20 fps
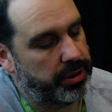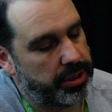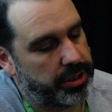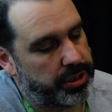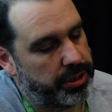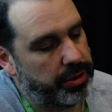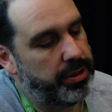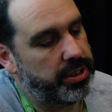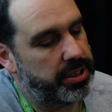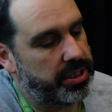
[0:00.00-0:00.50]
the
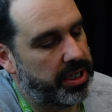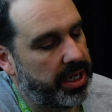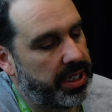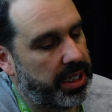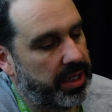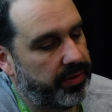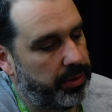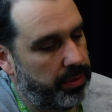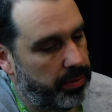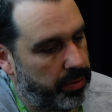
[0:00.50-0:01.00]
students today
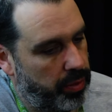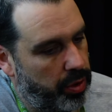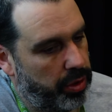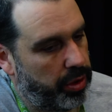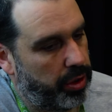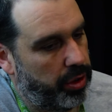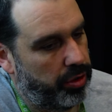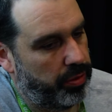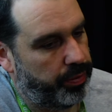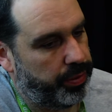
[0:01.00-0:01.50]
give you more
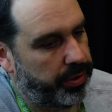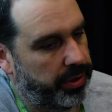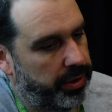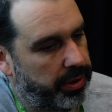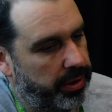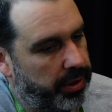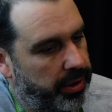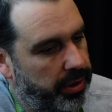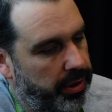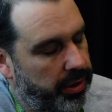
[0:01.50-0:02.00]
hope
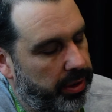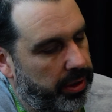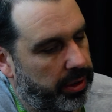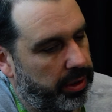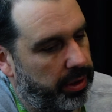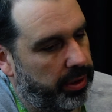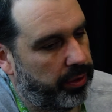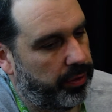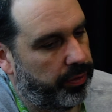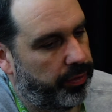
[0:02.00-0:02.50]

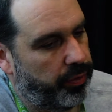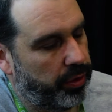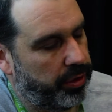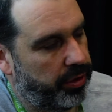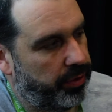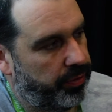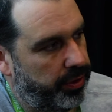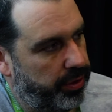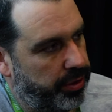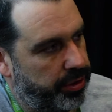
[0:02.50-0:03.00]
for
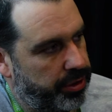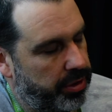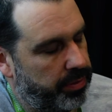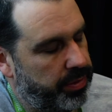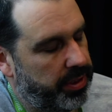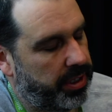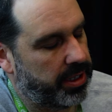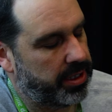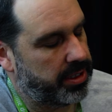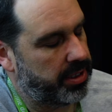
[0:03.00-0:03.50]
the future?
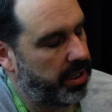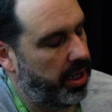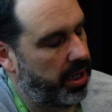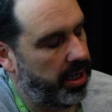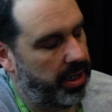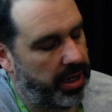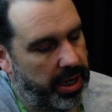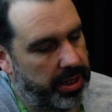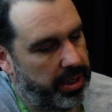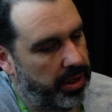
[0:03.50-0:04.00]
Because
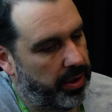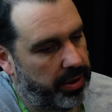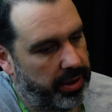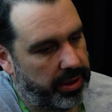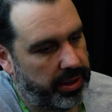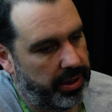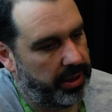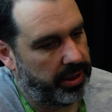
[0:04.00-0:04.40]
I know,